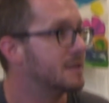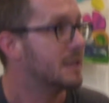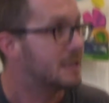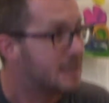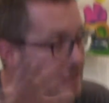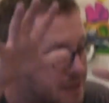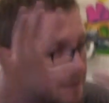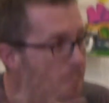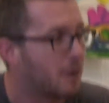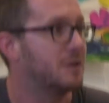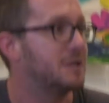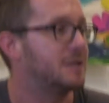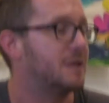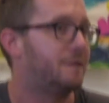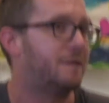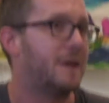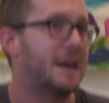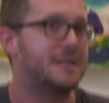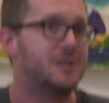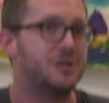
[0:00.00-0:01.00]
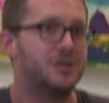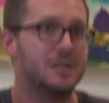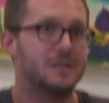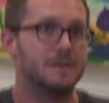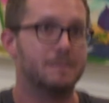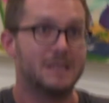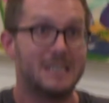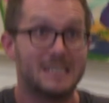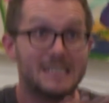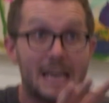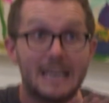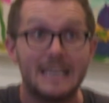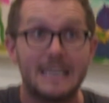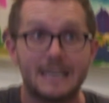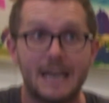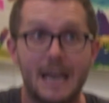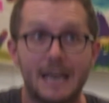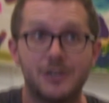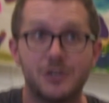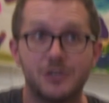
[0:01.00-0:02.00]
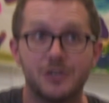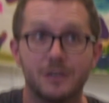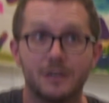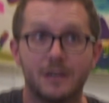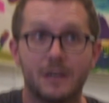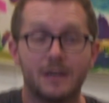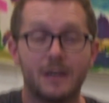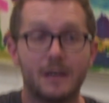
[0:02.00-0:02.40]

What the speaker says: This is commodity fetishism, this is alienation.